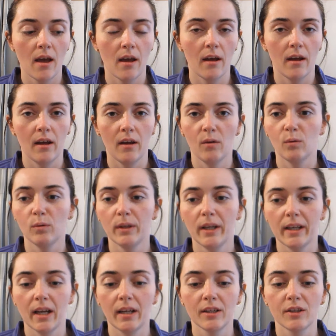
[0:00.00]
all that
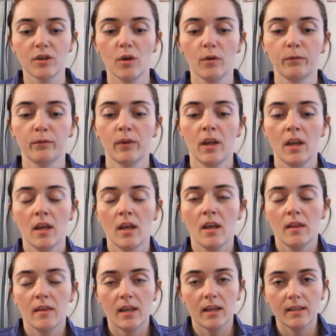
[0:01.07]
kind of stuff.
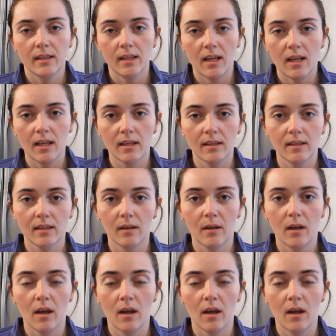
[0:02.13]
This is